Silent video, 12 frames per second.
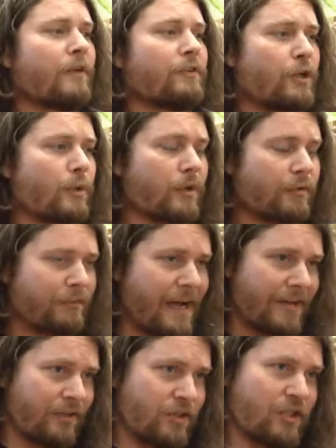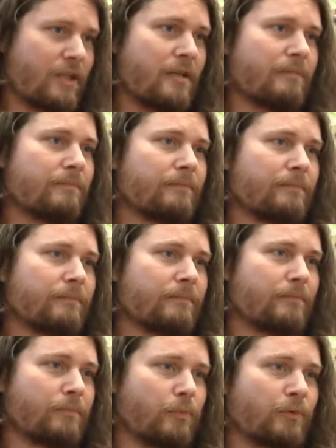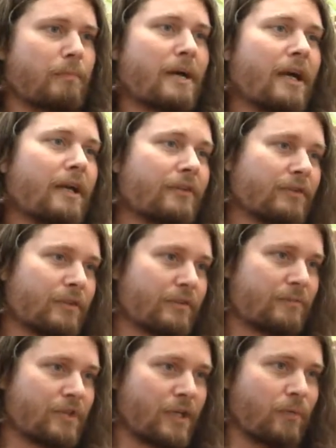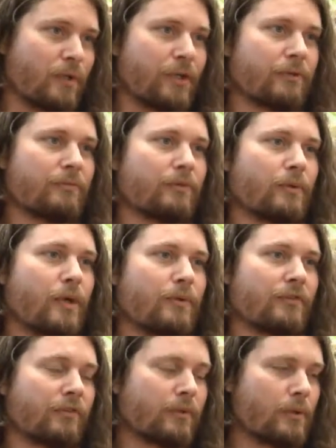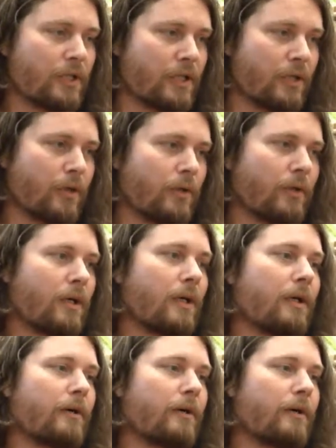due to the fact that she was married to Jerry Williams, who owned the studio,